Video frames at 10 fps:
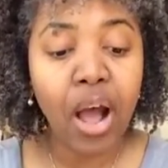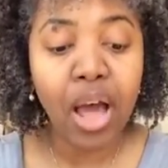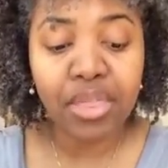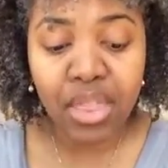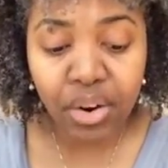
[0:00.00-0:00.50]

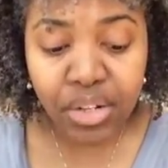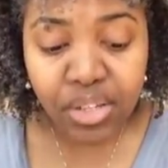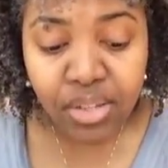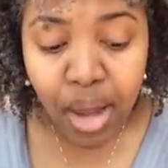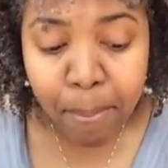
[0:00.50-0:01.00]

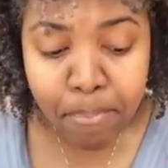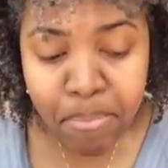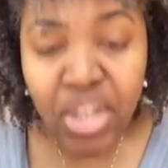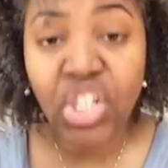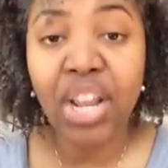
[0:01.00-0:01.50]
there's a
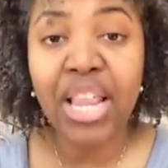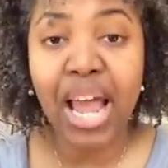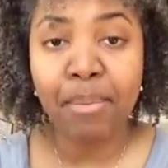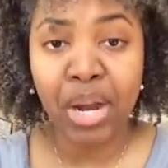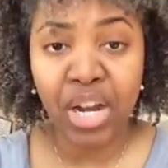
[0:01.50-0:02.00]
mission that I
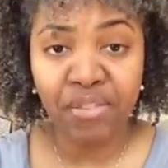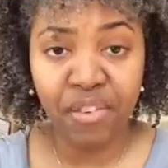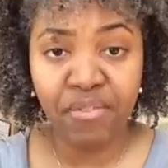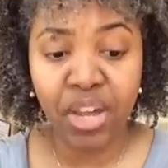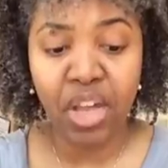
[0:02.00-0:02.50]
am here to
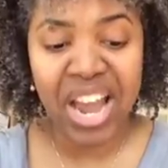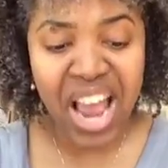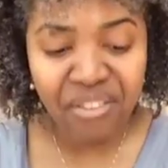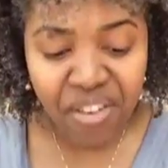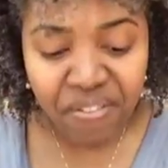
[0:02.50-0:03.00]
fulfill and
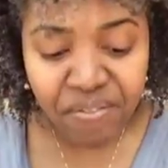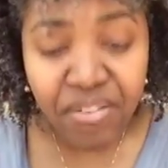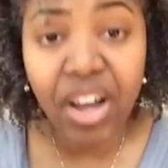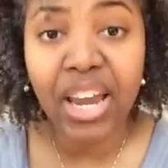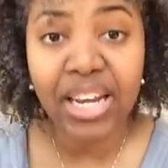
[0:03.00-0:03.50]
every
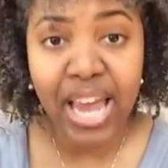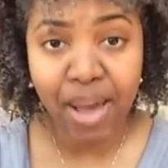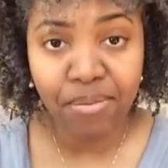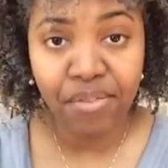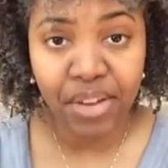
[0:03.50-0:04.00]
fucking day
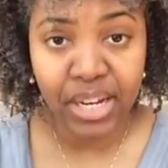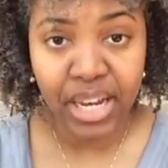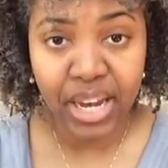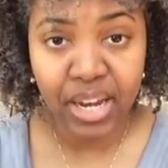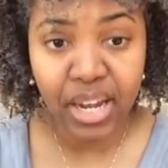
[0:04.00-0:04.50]
I'm fulfilling it.